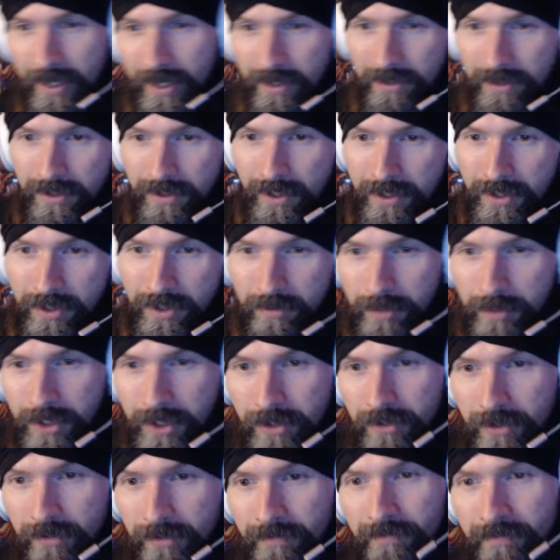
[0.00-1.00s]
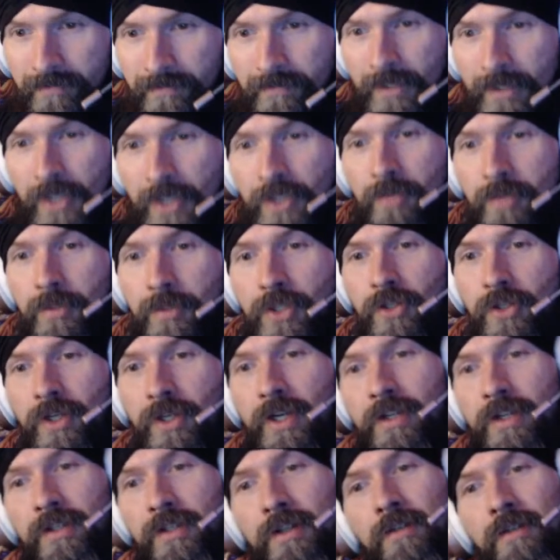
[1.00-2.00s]
it's nice to meet you. Nice to meet you
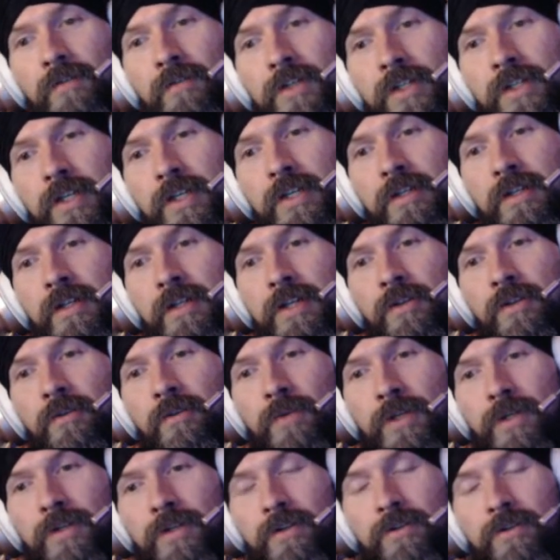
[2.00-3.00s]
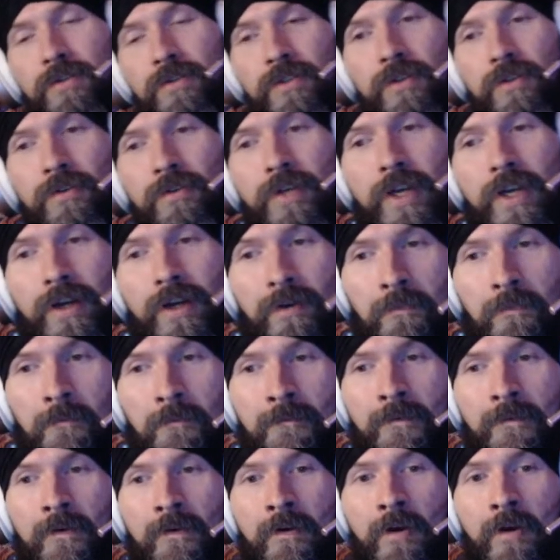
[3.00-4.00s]
guys. I've never seen either one of you, so yeah.
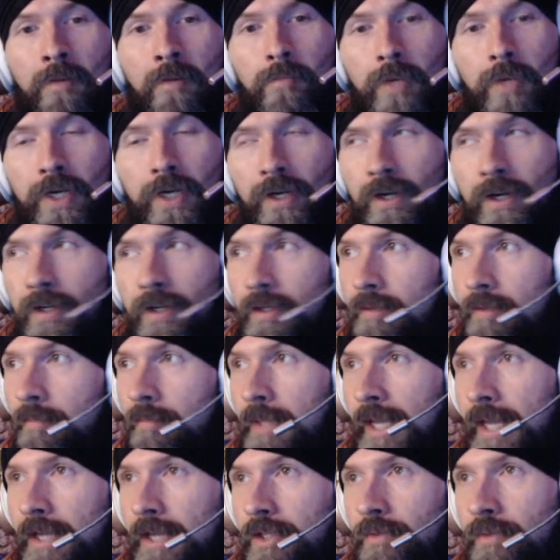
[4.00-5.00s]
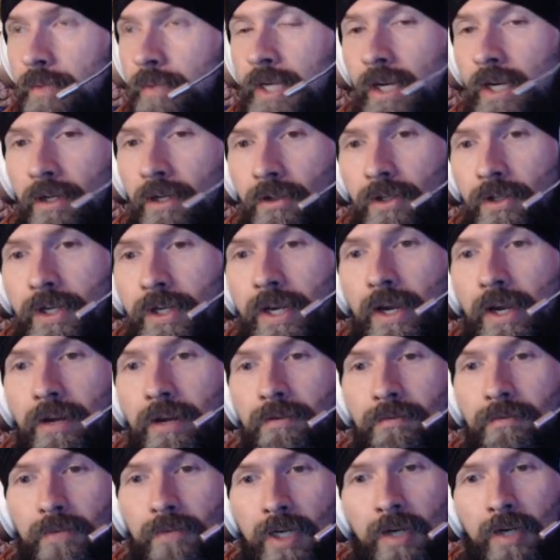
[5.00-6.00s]
But that's what we got to look at.
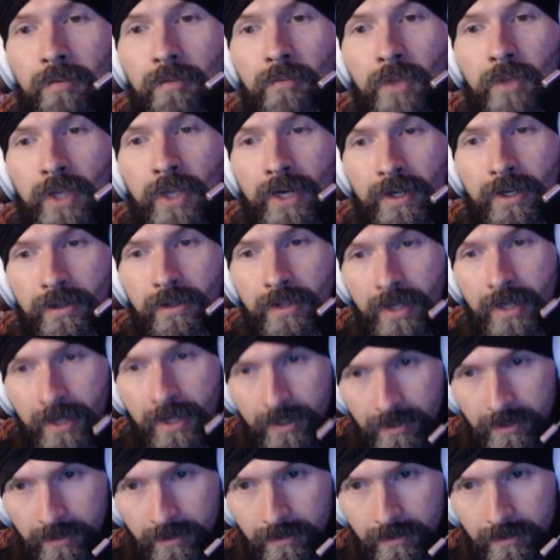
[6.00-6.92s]
I'm glad that